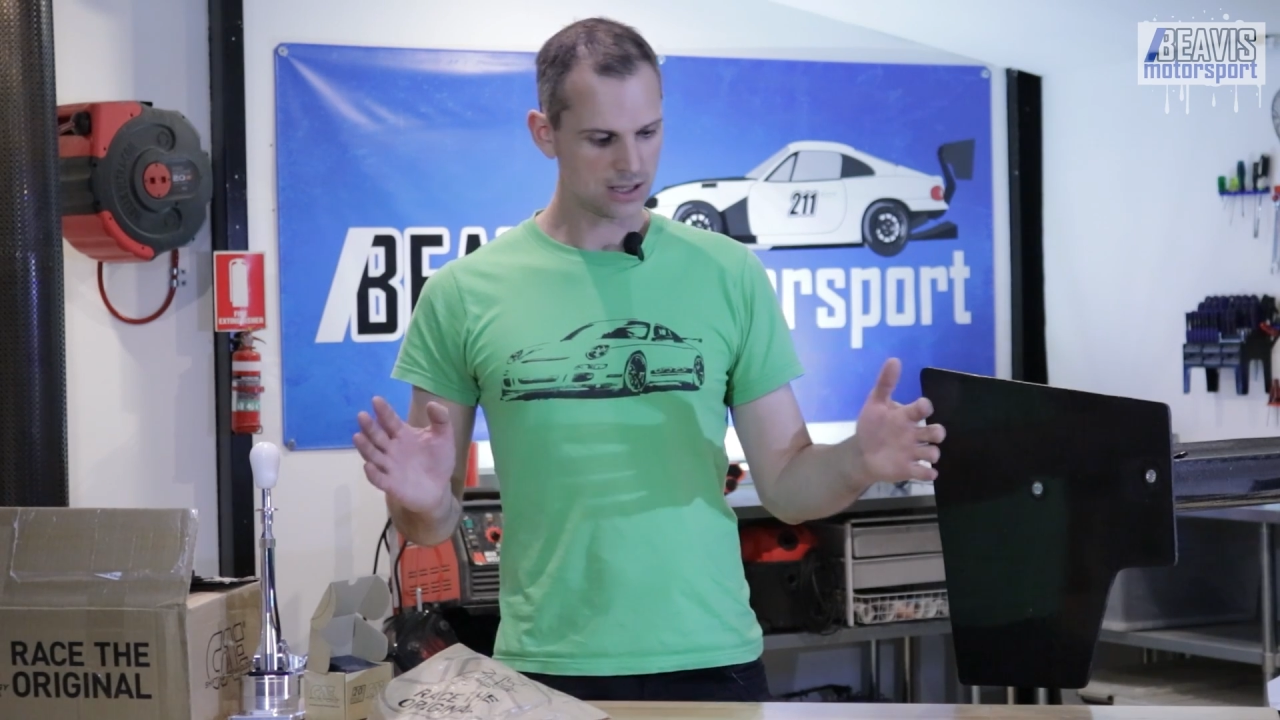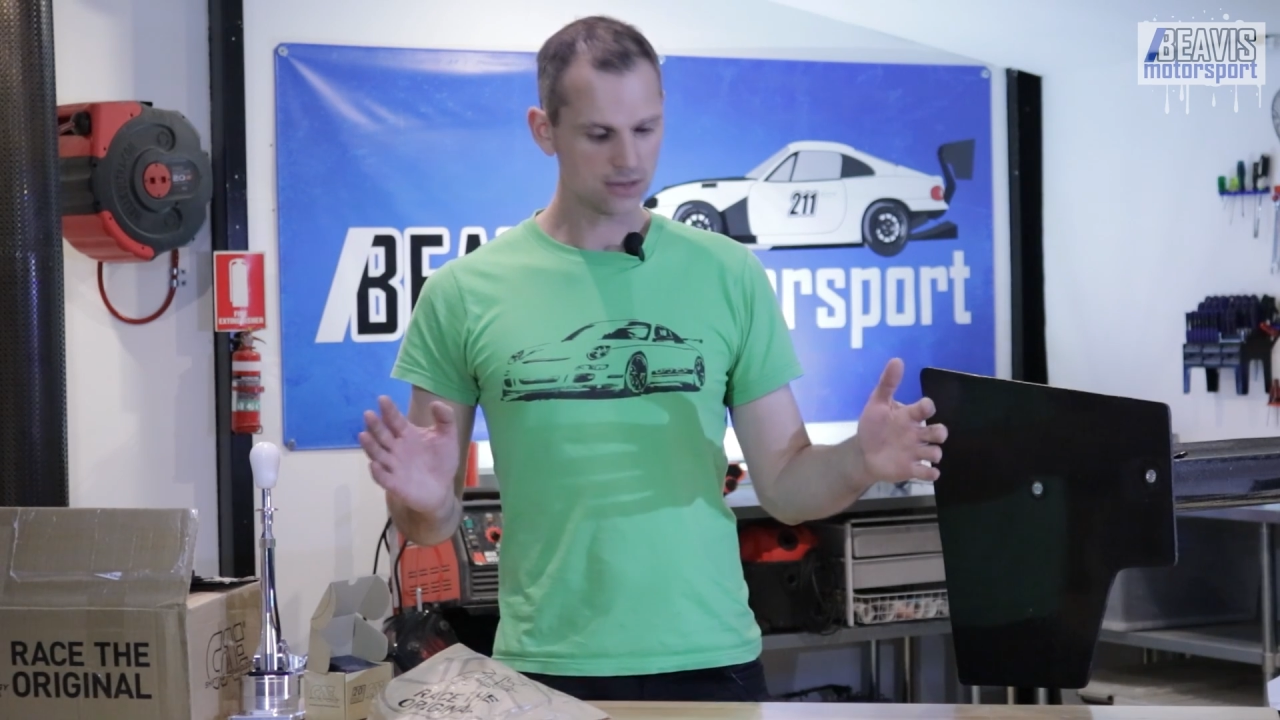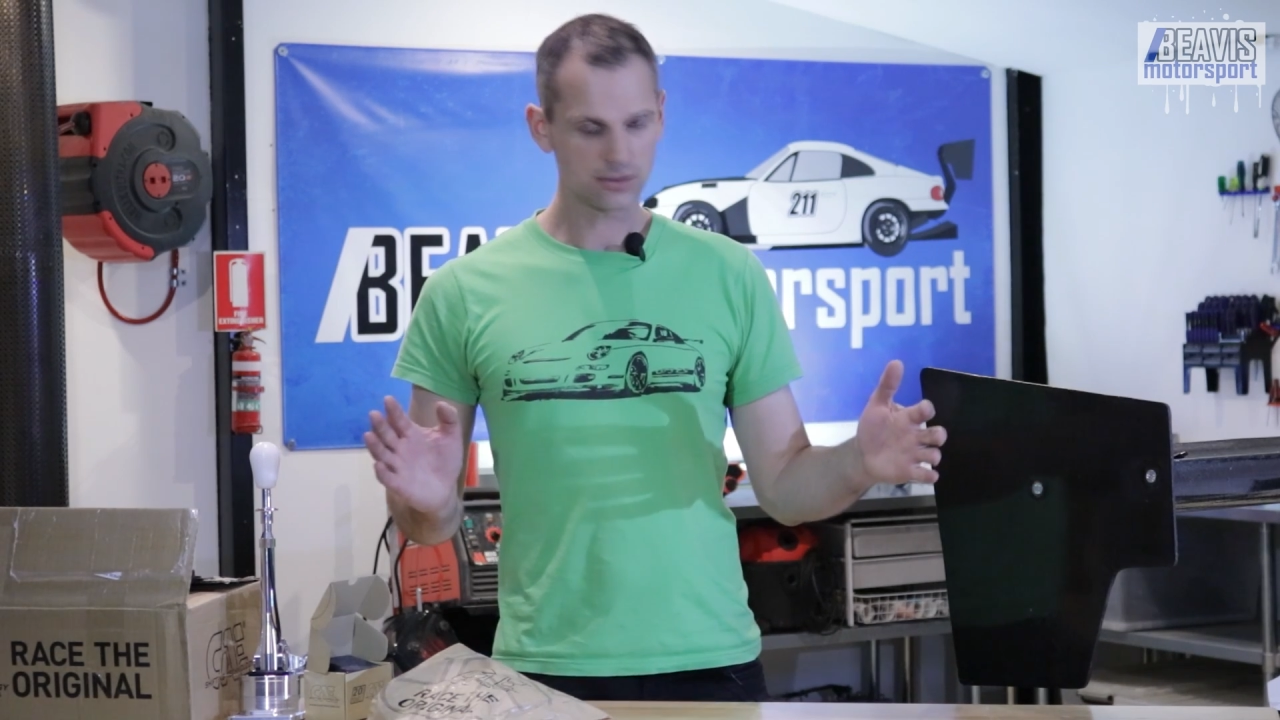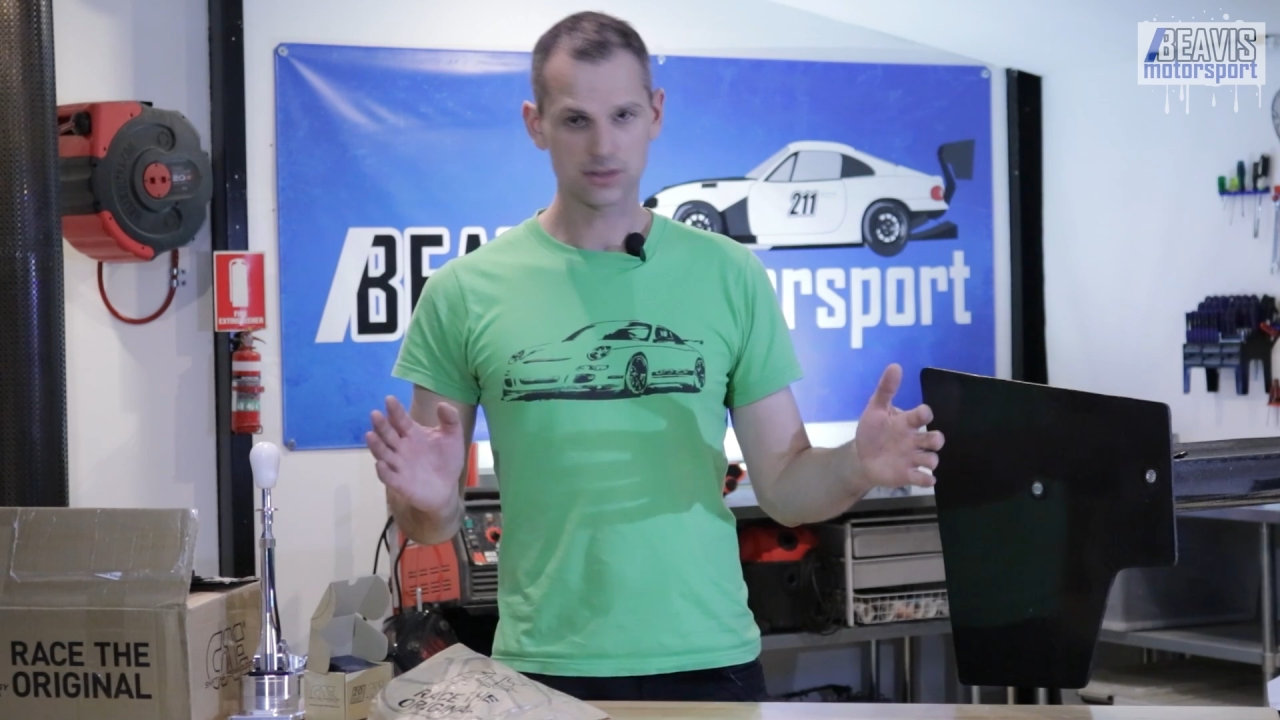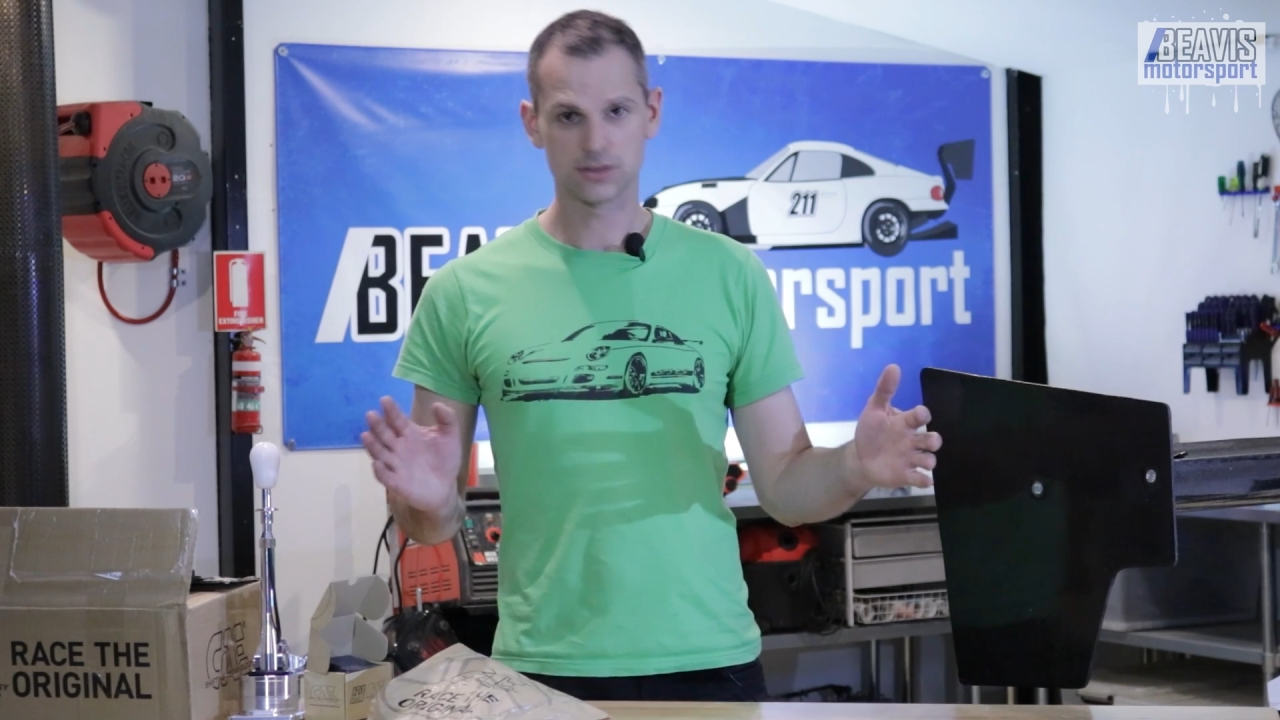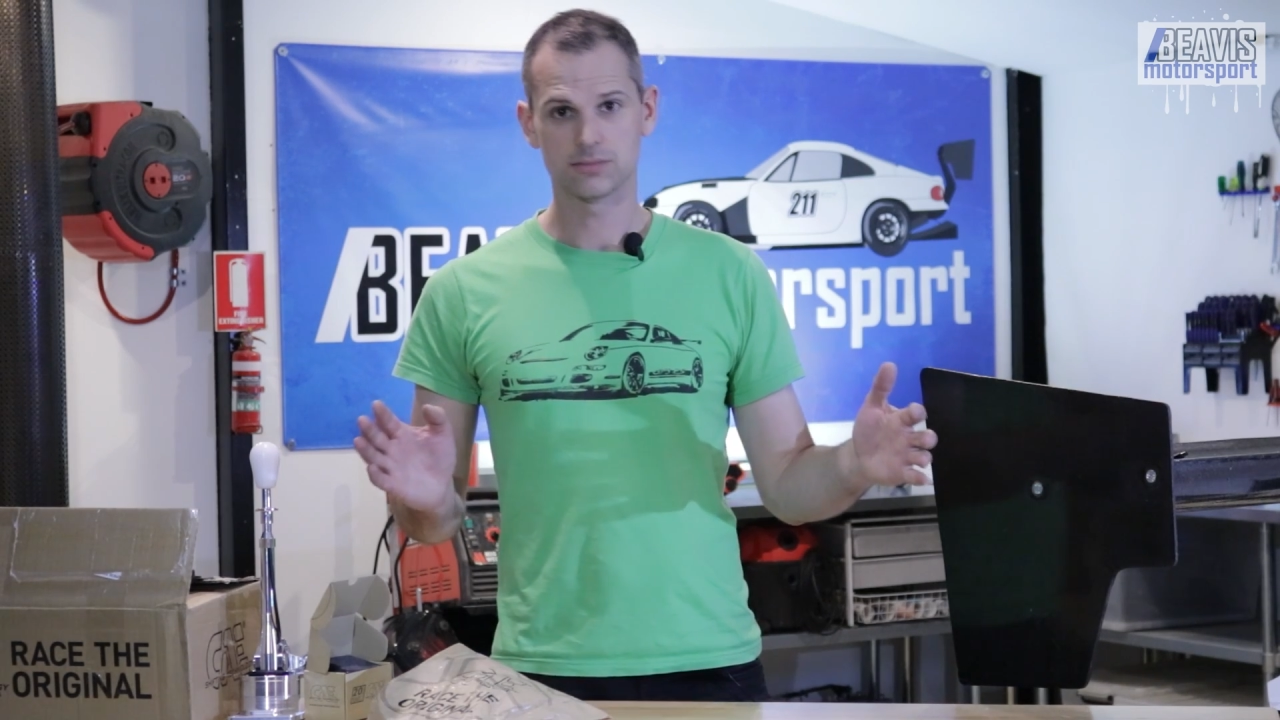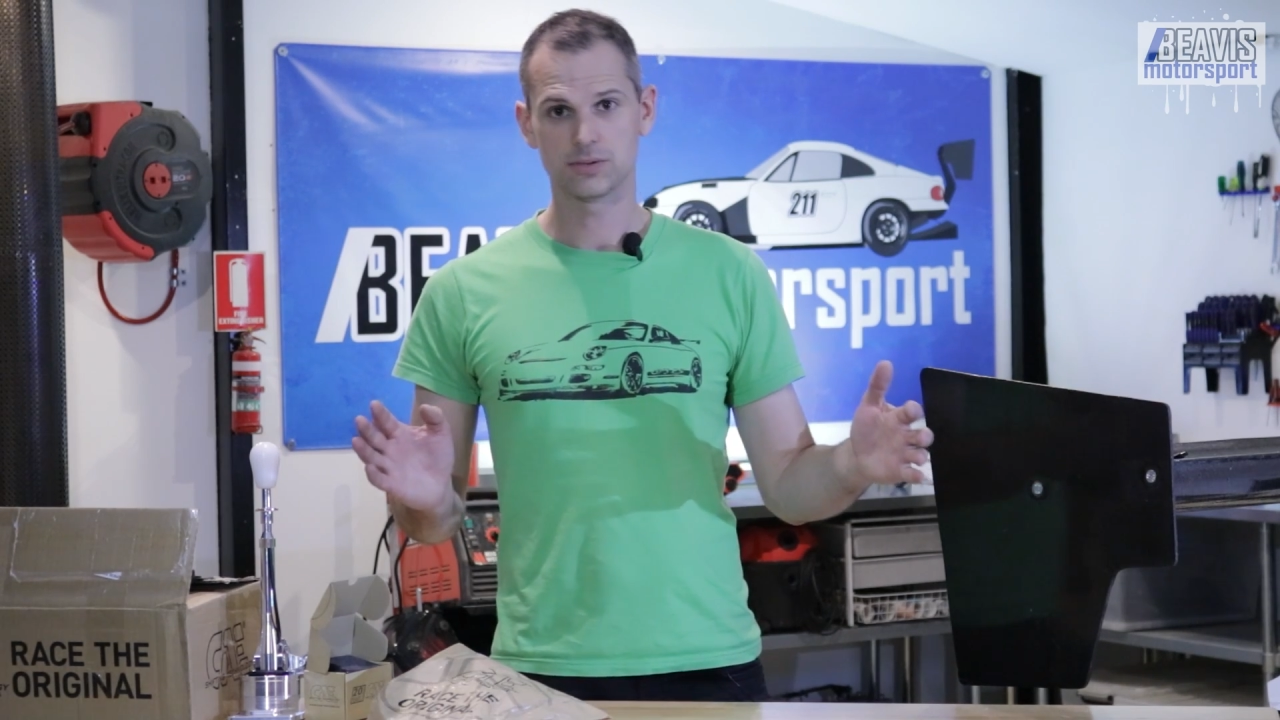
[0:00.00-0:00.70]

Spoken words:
here is